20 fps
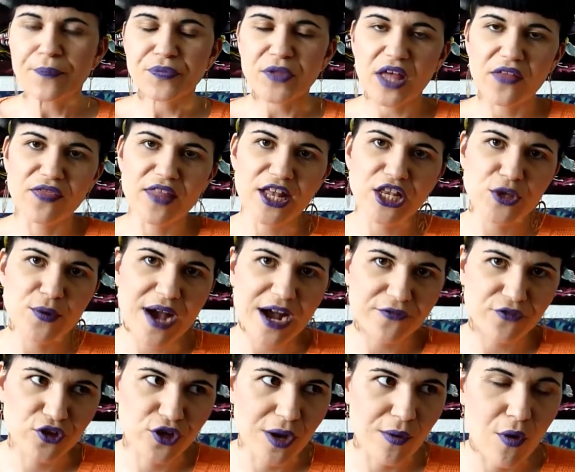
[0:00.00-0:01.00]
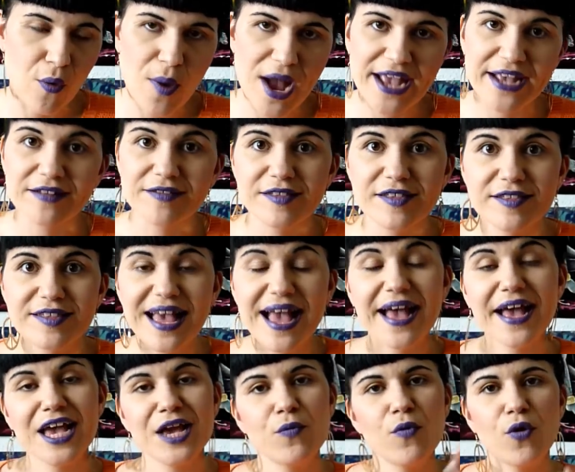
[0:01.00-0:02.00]
and then you have to go away and
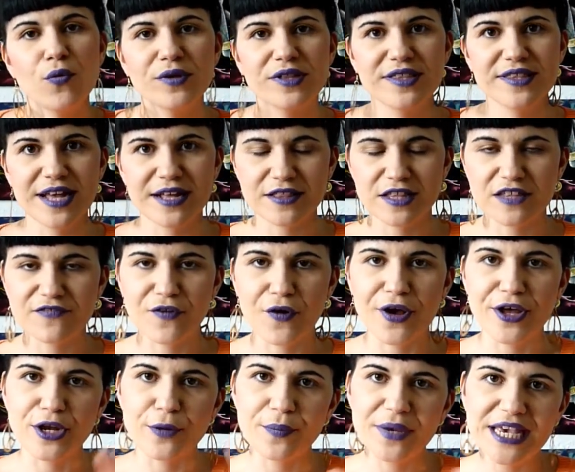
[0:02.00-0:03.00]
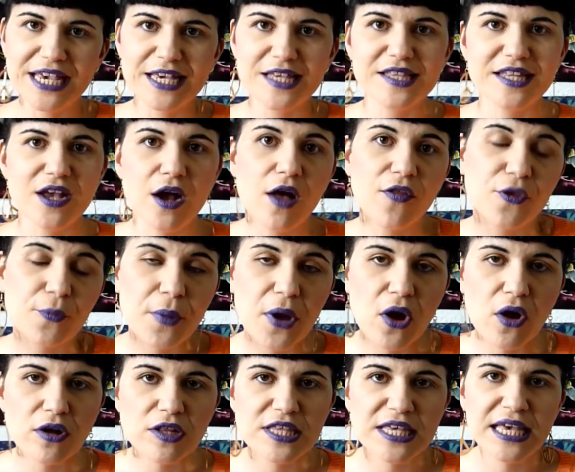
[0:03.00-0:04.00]
say what would satisfy and appease the other
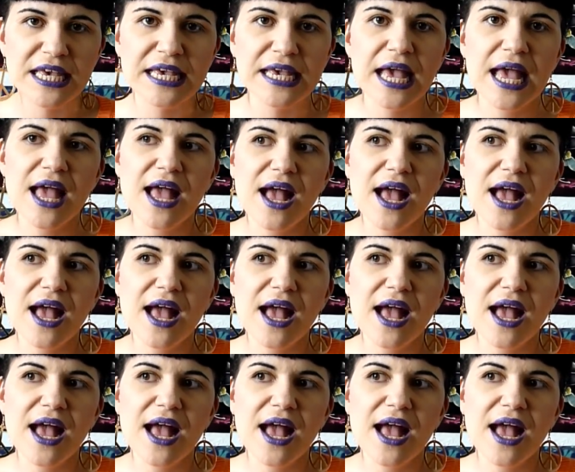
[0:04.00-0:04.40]
party.